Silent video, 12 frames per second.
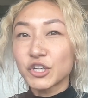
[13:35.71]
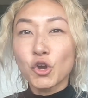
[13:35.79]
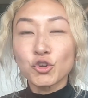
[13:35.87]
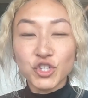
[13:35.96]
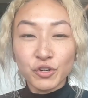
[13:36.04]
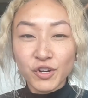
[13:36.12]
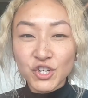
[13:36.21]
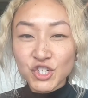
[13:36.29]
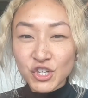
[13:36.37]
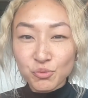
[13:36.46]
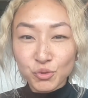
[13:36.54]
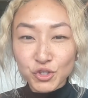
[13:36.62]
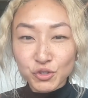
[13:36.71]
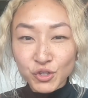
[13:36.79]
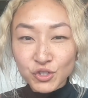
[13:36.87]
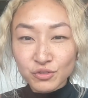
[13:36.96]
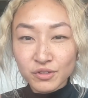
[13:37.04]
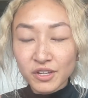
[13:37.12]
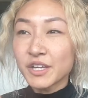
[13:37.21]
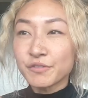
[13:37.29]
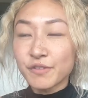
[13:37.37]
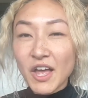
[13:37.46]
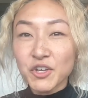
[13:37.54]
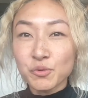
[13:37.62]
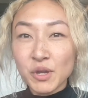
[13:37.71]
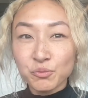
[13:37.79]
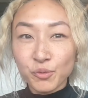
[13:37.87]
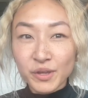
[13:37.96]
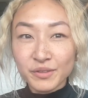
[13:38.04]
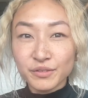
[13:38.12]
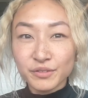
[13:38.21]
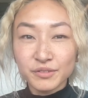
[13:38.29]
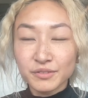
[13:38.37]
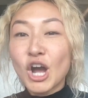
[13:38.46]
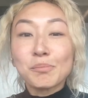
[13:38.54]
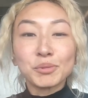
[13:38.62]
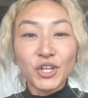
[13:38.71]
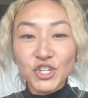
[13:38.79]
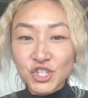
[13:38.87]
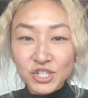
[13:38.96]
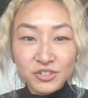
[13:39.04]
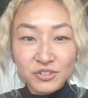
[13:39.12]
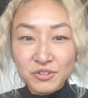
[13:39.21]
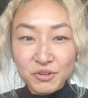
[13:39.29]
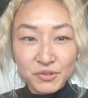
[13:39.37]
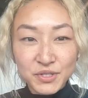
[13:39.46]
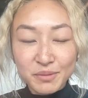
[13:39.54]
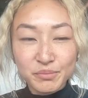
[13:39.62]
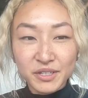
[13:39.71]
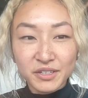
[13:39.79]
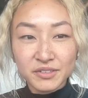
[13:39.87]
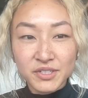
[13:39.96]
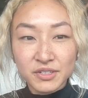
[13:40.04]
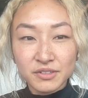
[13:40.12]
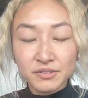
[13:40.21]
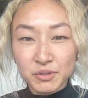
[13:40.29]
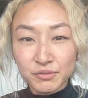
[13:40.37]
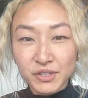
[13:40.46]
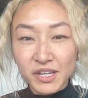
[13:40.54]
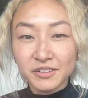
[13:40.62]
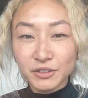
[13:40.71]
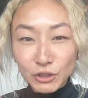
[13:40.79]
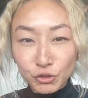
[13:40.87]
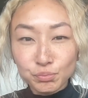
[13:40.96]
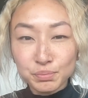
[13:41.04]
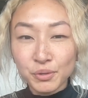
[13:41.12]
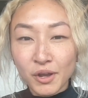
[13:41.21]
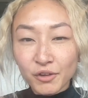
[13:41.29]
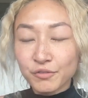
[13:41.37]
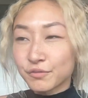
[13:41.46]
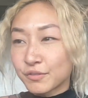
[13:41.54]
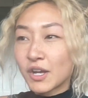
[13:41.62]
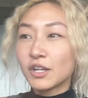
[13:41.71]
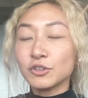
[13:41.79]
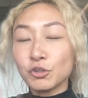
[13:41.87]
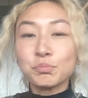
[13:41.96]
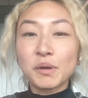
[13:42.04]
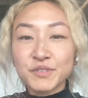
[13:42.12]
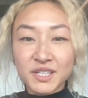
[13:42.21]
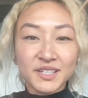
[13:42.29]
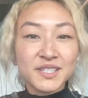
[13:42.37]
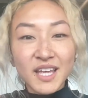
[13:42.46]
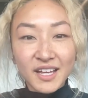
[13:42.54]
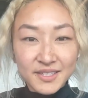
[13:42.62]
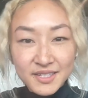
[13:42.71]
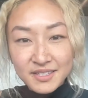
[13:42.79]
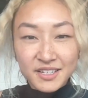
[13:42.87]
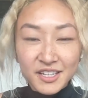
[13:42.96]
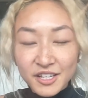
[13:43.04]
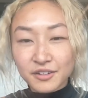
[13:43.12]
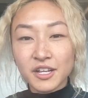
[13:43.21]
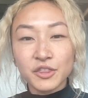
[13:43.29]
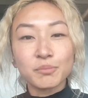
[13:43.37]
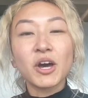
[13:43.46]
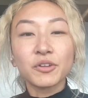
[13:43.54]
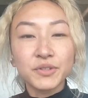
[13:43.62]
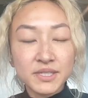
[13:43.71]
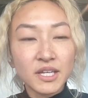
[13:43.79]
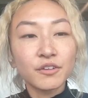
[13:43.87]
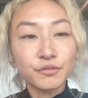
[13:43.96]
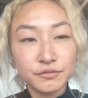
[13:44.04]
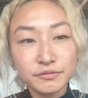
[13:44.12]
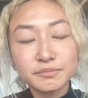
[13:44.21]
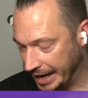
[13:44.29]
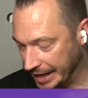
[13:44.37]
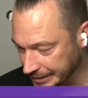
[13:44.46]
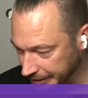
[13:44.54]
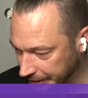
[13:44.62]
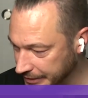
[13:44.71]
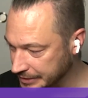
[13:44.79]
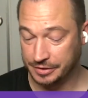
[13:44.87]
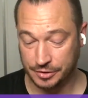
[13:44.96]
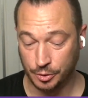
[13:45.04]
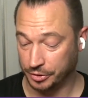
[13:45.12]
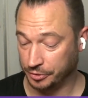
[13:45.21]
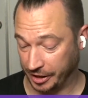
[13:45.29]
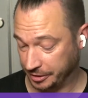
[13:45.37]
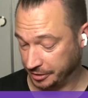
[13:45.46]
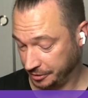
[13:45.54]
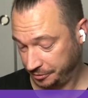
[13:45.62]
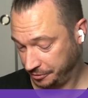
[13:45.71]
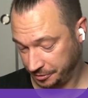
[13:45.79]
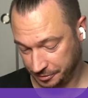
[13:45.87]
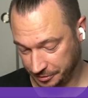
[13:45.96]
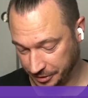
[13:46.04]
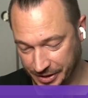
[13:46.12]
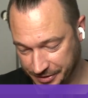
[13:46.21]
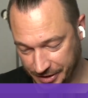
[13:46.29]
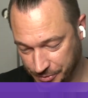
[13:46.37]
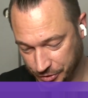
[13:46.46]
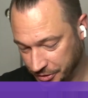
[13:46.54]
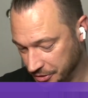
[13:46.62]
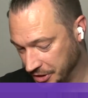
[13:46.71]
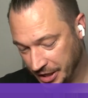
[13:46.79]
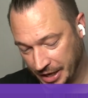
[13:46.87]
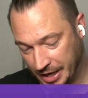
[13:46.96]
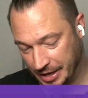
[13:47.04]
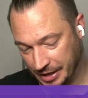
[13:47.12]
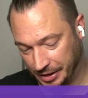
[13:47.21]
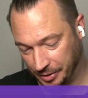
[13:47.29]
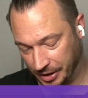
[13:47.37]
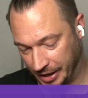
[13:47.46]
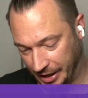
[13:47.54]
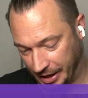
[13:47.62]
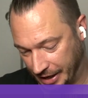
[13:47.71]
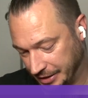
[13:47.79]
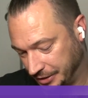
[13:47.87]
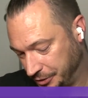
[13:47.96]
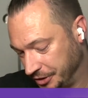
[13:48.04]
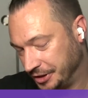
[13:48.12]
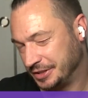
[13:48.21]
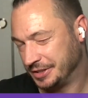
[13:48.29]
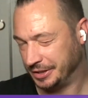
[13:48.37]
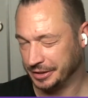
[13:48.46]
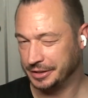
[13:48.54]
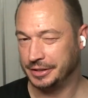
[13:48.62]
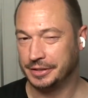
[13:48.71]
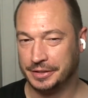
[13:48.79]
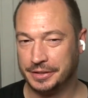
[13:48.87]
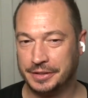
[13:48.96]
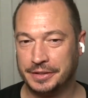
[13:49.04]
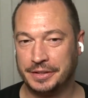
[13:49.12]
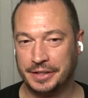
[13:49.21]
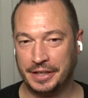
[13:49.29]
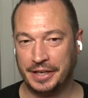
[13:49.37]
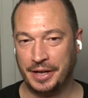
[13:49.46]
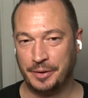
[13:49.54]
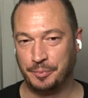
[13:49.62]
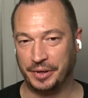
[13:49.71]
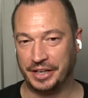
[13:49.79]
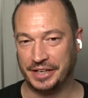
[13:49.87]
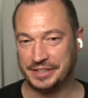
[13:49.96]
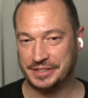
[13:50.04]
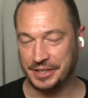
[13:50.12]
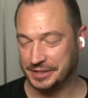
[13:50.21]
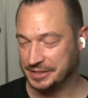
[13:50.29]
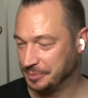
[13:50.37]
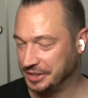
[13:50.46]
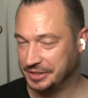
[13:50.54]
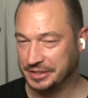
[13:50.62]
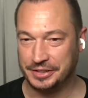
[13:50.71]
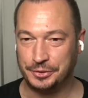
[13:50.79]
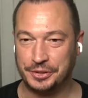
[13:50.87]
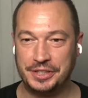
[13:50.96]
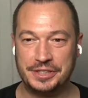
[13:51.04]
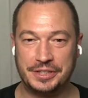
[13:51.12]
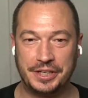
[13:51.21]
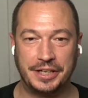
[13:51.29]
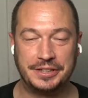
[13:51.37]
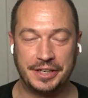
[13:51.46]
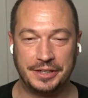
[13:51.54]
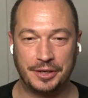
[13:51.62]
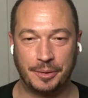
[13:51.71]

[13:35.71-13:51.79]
code generation, where you can evaluate with compilation or something to sort of get loop of success in the model itself. I think it's super effective in test time search. I do think it's clunky, because it's not something that you can easily end-to-end